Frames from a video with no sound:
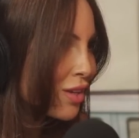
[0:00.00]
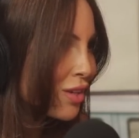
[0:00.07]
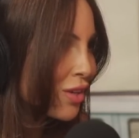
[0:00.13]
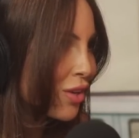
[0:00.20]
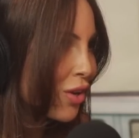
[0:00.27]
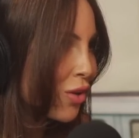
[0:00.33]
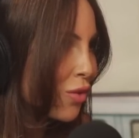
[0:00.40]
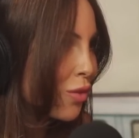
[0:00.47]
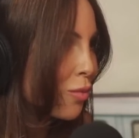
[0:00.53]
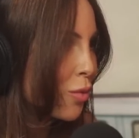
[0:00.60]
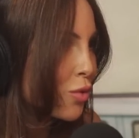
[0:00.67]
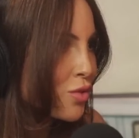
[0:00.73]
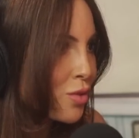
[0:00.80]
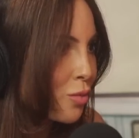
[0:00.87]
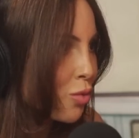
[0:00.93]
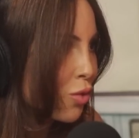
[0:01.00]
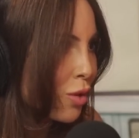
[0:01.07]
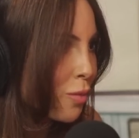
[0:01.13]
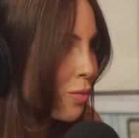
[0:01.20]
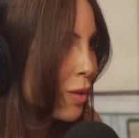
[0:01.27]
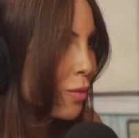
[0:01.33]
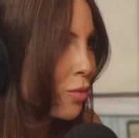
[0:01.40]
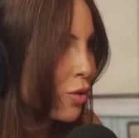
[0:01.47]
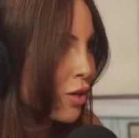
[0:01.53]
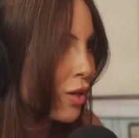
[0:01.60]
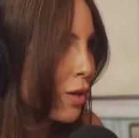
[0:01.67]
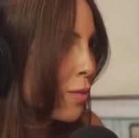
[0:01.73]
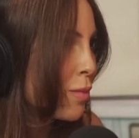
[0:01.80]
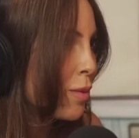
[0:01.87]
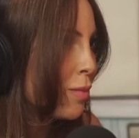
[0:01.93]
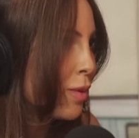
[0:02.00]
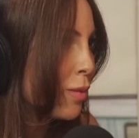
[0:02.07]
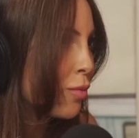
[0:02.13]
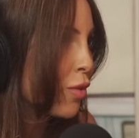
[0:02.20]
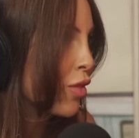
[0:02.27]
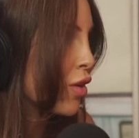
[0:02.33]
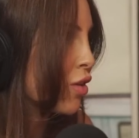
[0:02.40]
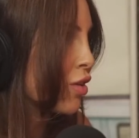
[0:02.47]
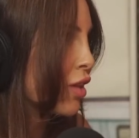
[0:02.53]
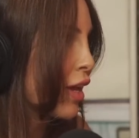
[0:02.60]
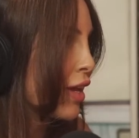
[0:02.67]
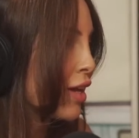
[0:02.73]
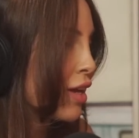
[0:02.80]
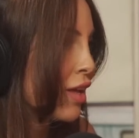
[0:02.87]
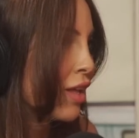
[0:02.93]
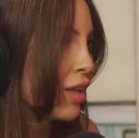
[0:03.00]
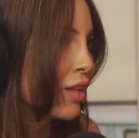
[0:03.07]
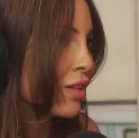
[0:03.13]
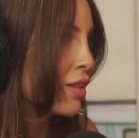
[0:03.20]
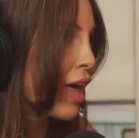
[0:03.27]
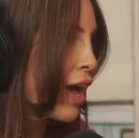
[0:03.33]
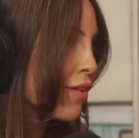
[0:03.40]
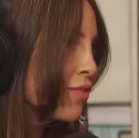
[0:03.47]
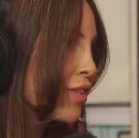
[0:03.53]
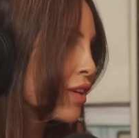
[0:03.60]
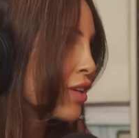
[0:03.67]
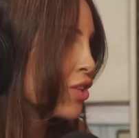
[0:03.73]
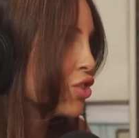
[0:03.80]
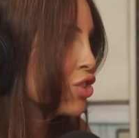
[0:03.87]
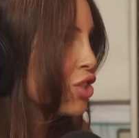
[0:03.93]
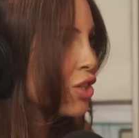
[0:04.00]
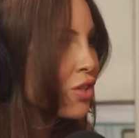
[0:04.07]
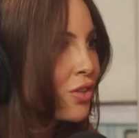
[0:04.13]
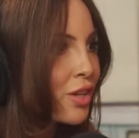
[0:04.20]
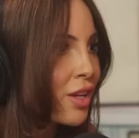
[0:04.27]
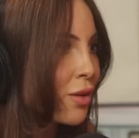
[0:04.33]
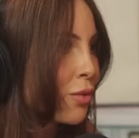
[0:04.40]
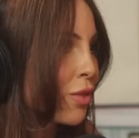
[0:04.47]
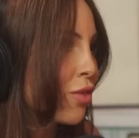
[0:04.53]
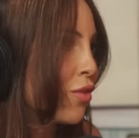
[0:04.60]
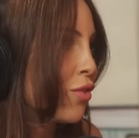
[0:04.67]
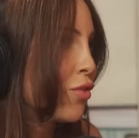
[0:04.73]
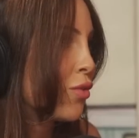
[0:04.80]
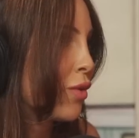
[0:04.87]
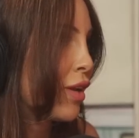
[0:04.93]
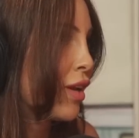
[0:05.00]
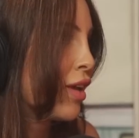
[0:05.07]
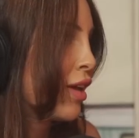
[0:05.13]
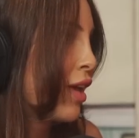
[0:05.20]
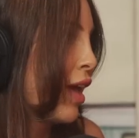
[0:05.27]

You know, the most important people are going to be people that are like laughing and cheering with you and